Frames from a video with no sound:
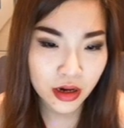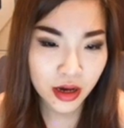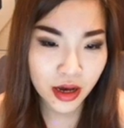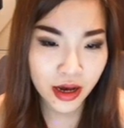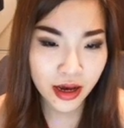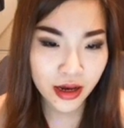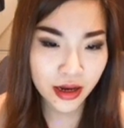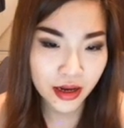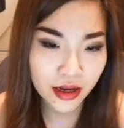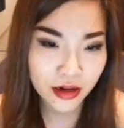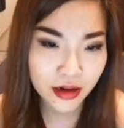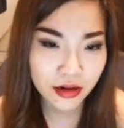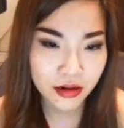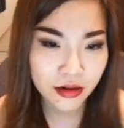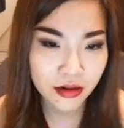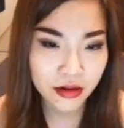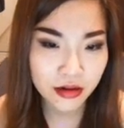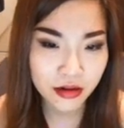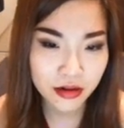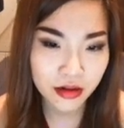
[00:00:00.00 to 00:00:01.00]

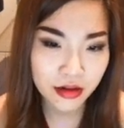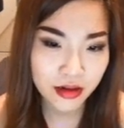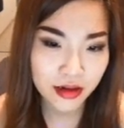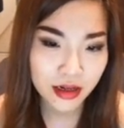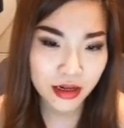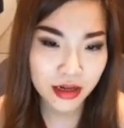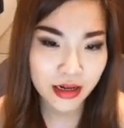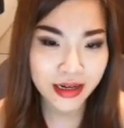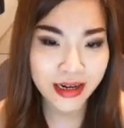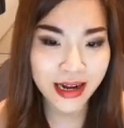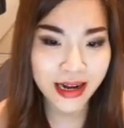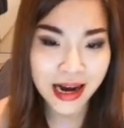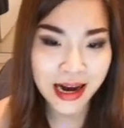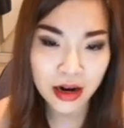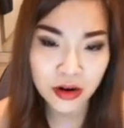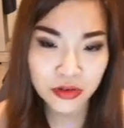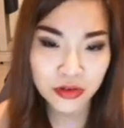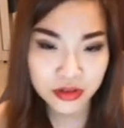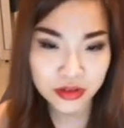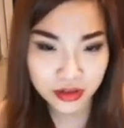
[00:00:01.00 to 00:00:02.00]
and
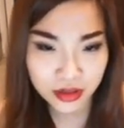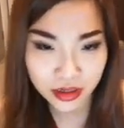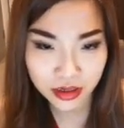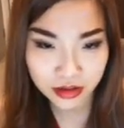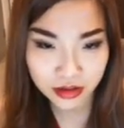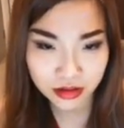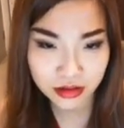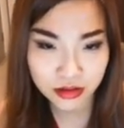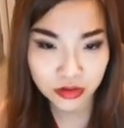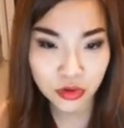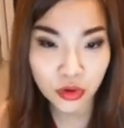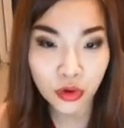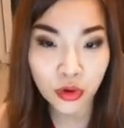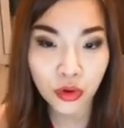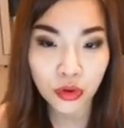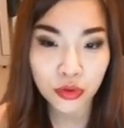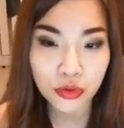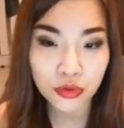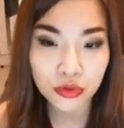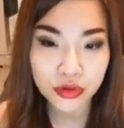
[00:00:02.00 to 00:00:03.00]
now it's like
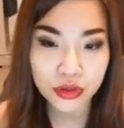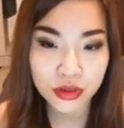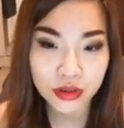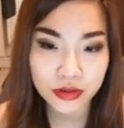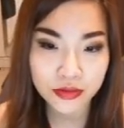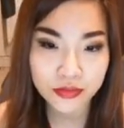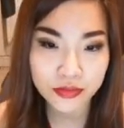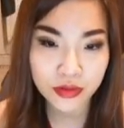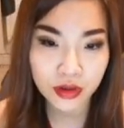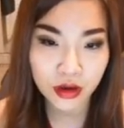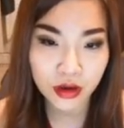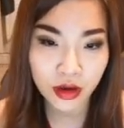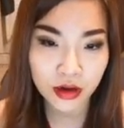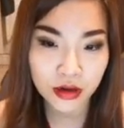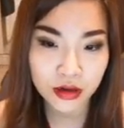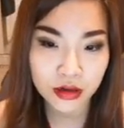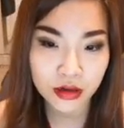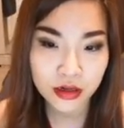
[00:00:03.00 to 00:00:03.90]
cold. Okay.